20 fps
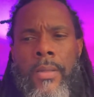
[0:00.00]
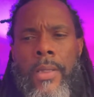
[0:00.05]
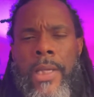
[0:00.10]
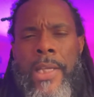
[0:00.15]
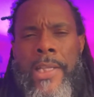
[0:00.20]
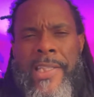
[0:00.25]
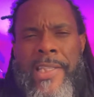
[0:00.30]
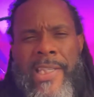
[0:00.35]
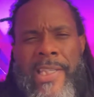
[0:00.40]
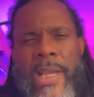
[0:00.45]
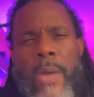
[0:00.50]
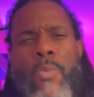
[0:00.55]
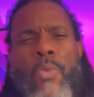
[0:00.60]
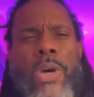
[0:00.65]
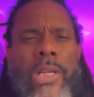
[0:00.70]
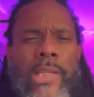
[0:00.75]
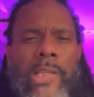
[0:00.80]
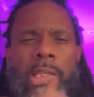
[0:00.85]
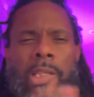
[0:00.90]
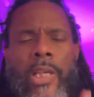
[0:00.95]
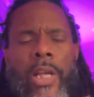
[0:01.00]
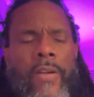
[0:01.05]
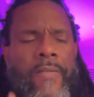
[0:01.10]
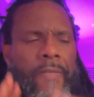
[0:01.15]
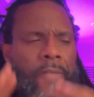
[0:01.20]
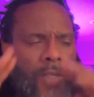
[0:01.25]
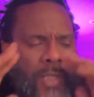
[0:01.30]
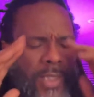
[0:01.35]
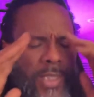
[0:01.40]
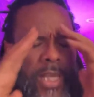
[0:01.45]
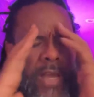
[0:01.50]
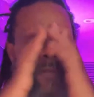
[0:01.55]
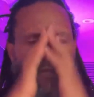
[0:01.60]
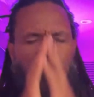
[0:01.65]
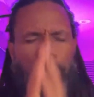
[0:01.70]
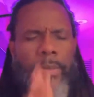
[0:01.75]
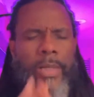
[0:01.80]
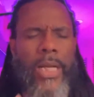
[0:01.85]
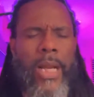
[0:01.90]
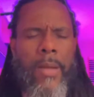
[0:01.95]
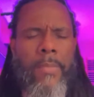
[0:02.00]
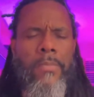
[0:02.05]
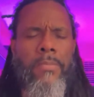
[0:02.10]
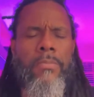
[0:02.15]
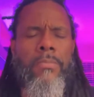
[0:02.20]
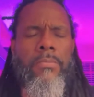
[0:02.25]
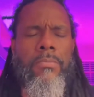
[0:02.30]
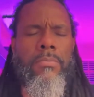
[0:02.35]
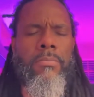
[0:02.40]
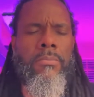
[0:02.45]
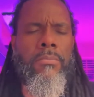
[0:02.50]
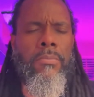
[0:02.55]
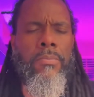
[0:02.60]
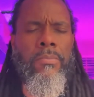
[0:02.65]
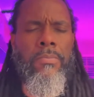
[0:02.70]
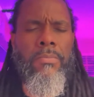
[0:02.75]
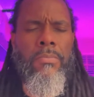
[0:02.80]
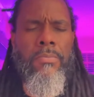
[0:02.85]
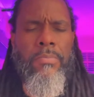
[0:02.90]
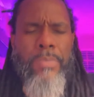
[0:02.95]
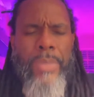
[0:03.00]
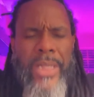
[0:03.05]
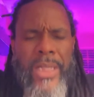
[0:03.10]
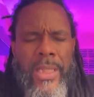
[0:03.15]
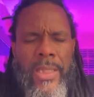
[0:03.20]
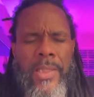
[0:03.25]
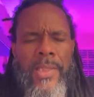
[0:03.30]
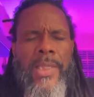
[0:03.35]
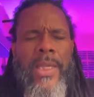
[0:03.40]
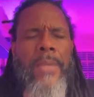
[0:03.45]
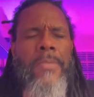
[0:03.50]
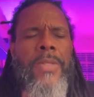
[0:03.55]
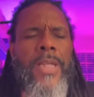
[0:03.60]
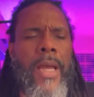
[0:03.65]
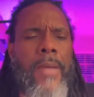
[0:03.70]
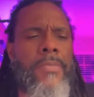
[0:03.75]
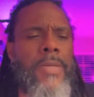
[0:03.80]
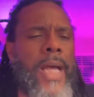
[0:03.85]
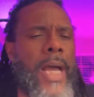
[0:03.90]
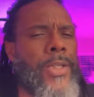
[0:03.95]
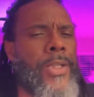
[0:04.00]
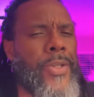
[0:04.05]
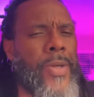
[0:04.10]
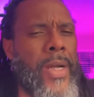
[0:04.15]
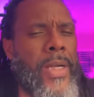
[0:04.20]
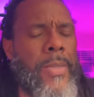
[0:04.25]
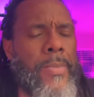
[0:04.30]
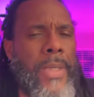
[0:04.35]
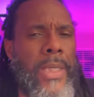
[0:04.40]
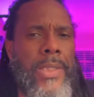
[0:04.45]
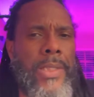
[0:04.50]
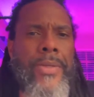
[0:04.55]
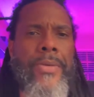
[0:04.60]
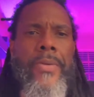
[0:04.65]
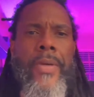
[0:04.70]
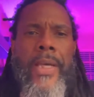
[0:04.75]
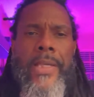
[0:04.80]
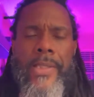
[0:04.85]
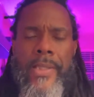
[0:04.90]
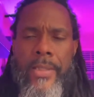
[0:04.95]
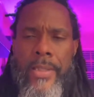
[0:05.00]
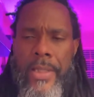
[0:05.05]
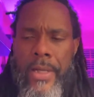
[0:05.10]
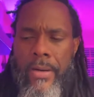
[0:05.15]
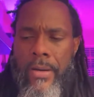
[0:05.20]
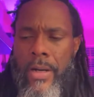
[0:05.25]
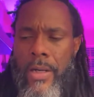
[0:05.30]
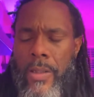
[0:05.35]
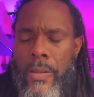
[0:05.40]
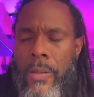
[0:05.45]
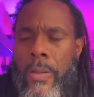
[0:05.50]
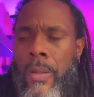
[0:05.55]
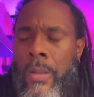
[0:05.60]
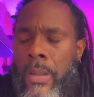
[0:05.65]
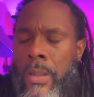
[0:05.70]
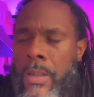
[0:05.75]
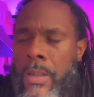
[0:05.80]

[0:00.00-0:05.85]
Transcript: It's somewhat surface level, but at the same time, not trying to be too esoterical.